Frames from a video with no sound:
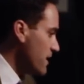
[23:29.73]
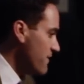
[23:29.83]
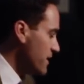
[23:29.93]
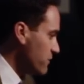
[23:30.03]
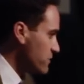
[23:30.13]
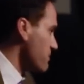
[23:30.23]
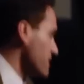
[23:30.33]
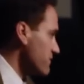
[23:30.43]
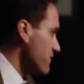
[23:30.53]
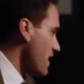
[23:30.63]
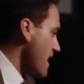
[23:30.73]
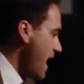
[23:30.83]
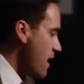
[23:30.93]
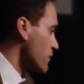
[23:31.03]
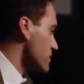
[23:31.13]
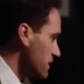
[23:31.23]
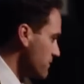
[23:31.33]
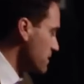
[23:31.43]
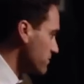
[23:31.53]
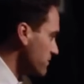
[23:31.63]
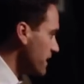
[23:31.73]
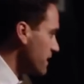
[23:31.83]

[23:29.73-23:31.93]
and they don't specify how it's going to be implemented.